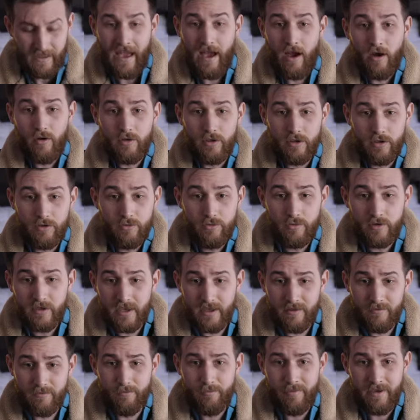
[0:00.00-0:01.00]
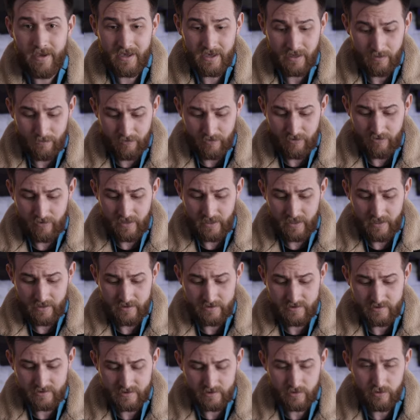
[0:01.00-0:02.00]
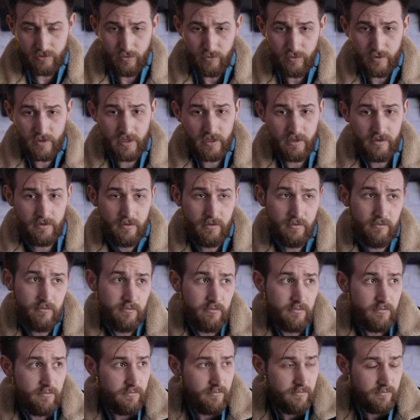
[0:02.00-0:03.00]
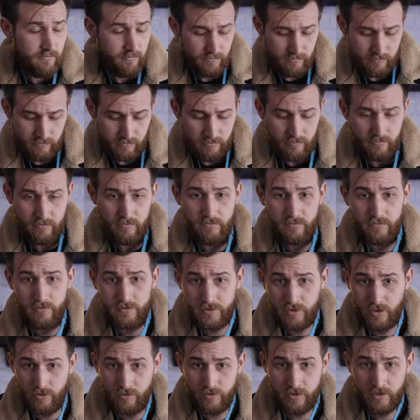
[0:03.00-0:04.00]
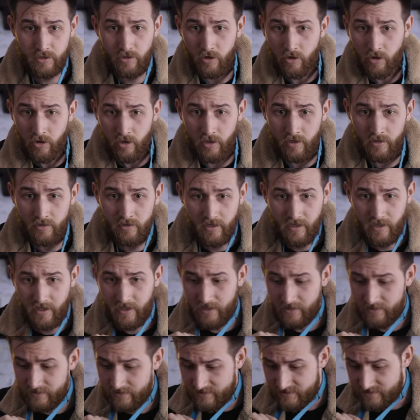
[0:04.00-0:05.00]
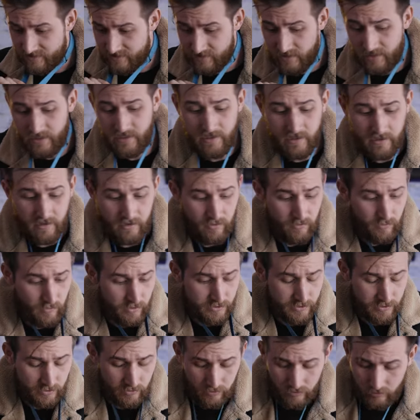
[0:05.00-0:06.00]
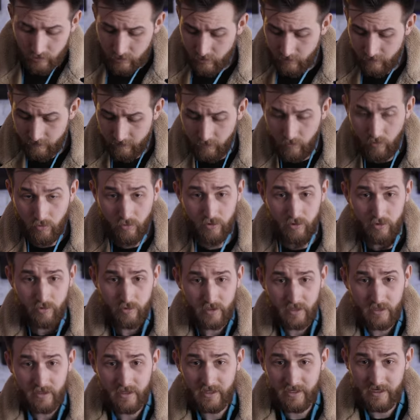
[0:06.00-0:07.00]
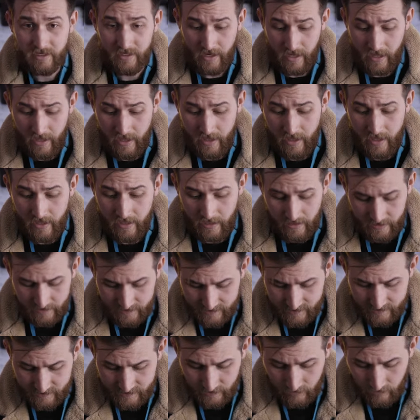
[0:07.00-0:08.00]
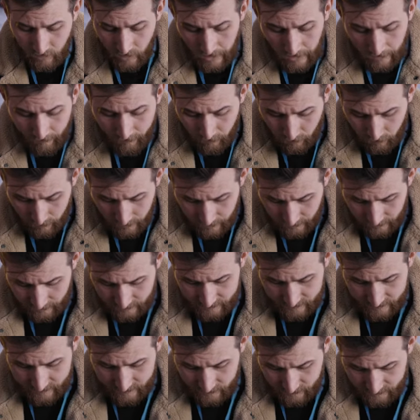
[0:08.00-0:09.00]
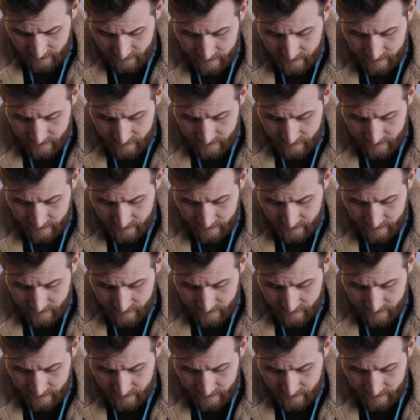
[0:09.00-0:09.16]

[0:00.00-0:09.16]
now you can pick up things, you can turn it on and see what you're looking for. You can let it hang and still operate and still